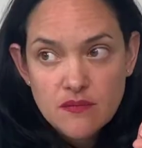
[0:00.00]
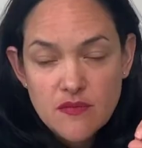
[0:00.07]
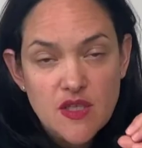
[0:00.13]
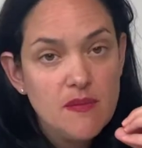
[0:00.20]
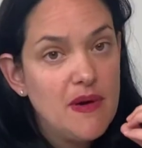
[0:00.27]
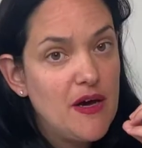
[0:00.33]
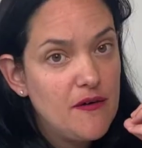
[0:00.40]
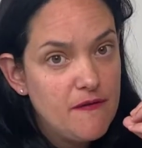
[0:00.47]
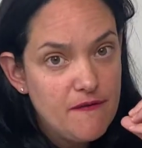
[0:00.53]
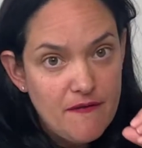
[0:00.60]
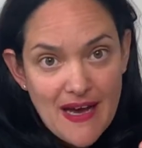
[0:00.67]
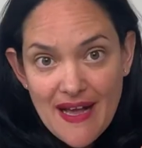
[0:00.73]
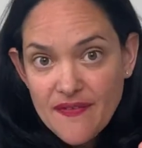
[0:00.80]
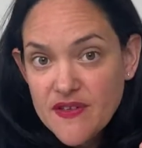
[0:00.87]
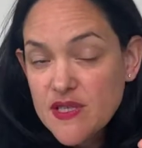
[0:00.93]
the amount of
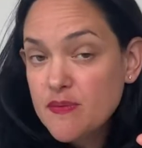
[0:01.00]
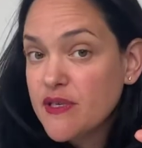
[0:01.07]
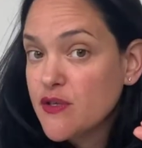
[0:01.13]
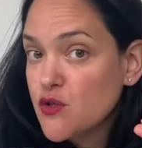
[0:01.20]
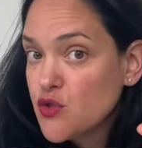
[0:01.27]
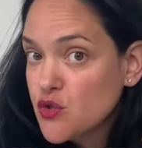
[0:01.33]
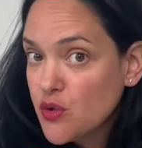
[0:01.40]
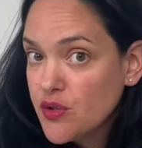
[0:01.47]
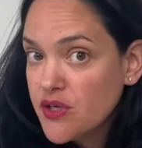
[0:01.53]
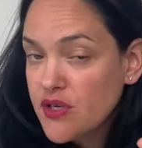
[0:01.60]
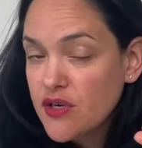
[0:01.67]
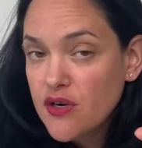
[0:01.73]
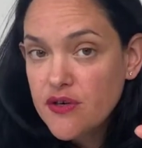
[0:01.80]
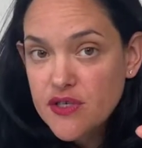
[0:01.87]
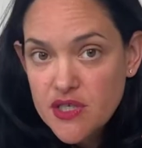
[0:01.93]
fat that's being stored in
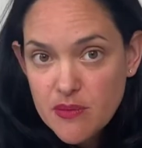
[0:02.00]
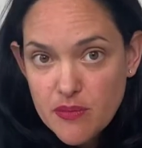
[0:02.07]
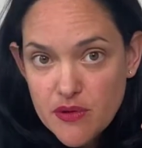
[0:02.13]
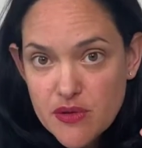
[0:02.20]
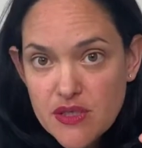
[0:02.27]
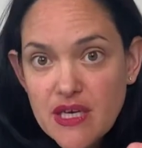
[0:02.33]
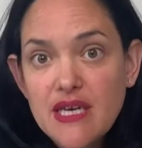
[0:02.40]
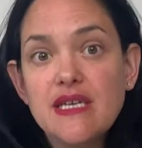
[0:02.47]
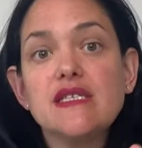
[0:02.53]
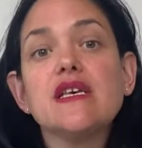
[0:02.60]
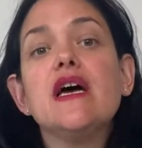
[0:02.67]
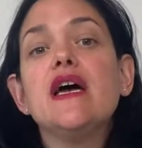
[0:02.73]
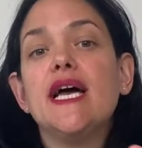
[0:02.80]
our adipocytes,